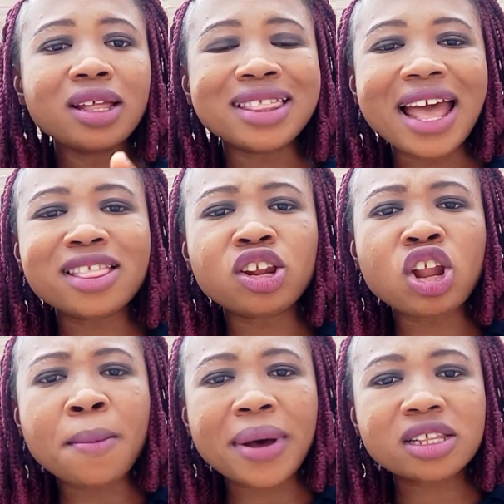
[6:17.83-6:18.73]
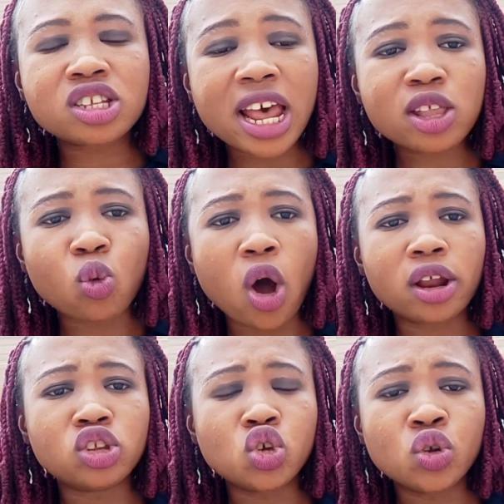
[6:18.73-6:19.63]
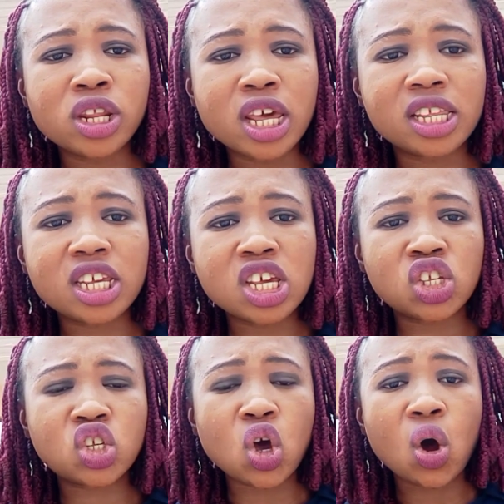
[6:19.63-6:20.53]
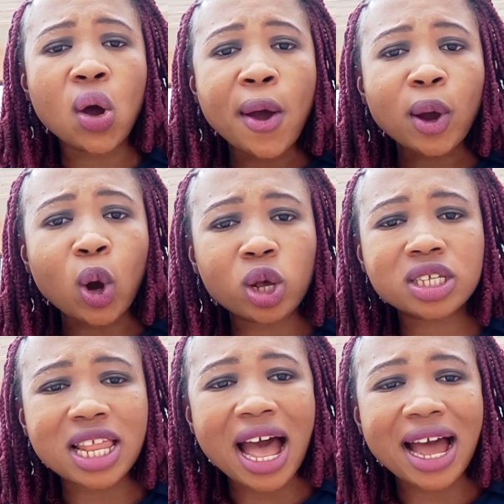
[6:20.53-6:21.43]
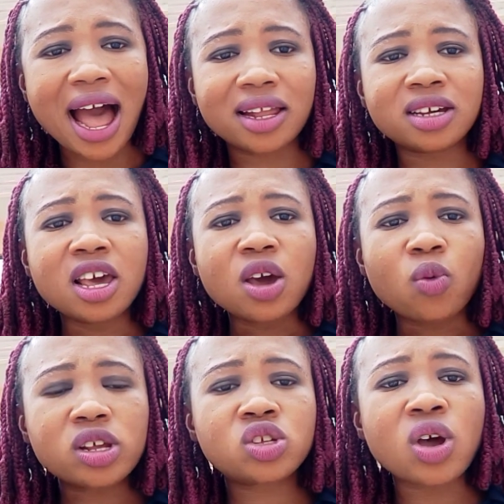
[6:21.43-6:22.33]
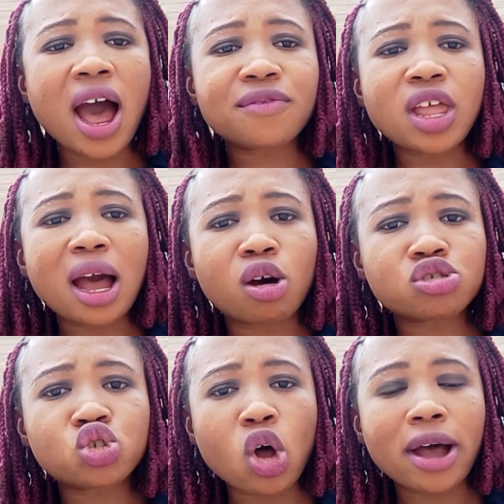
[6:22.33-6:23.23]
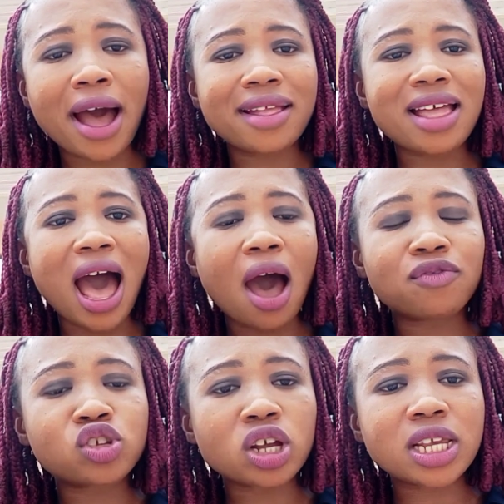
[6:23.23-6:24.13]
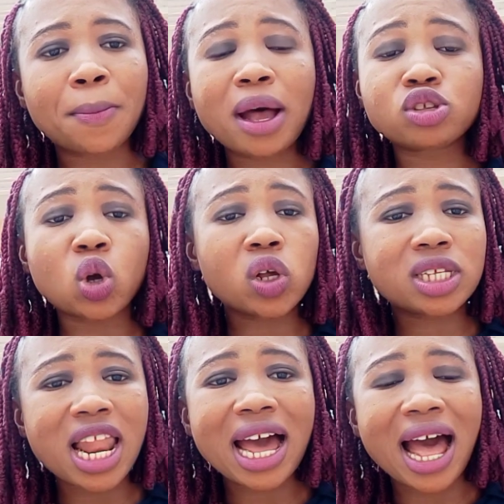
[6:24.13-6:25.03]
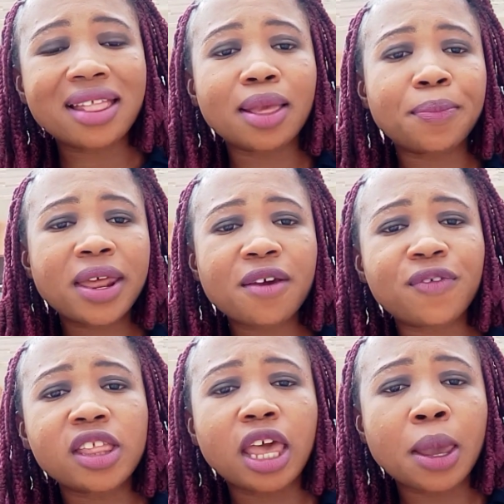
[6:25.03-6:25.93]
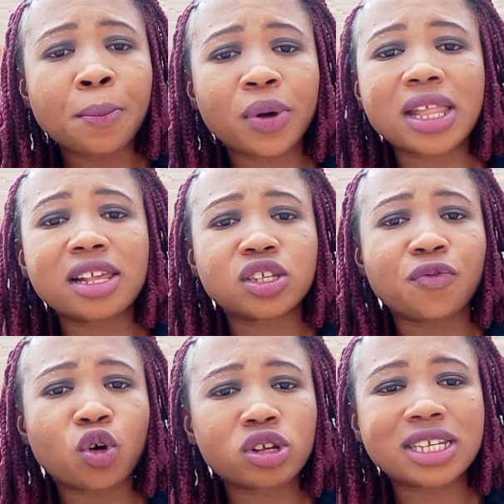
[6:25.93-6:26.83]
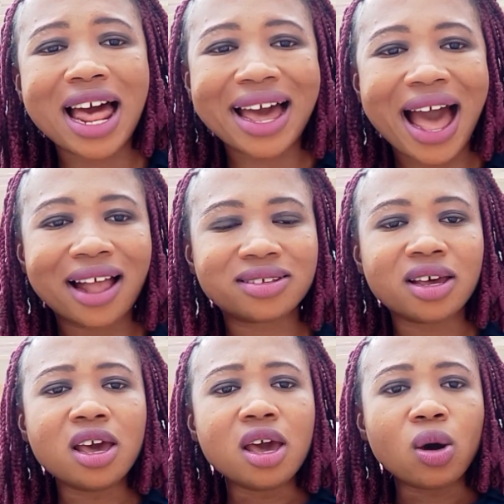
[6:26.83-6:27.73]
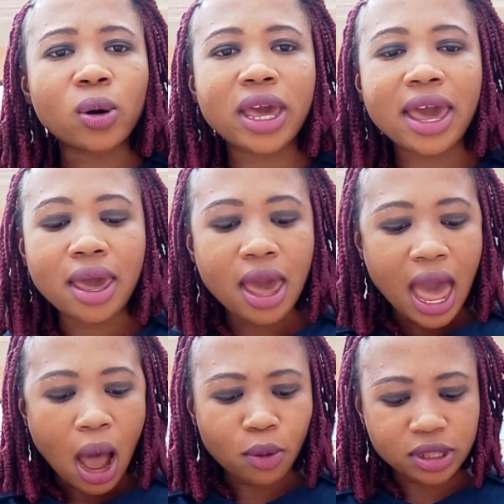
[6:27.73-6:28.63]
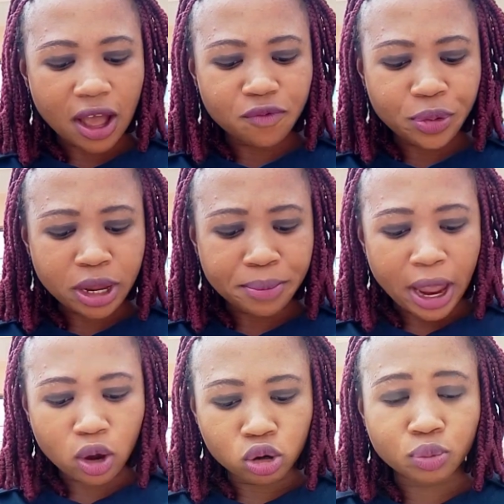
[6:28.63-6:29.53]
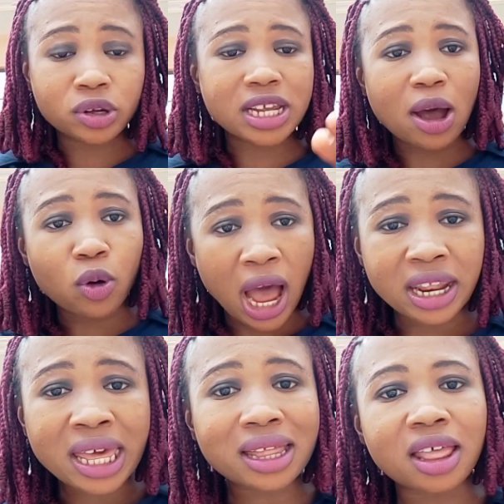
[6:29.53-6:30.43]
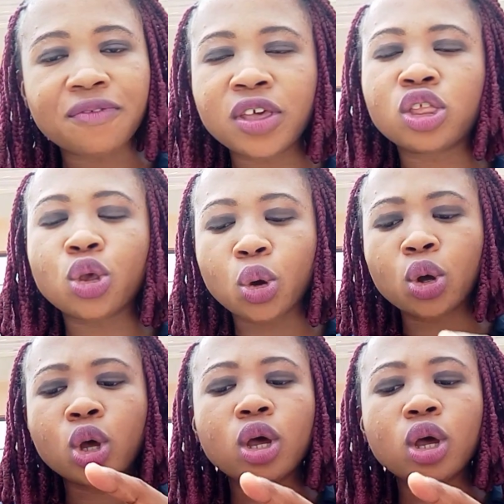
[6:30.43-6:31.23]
Then the number third one you need is your consular card. Once you have that consular card, I've talked about consular card, the benefit, the importance of consular card. Okay, I would have bring my own, but I will link the video.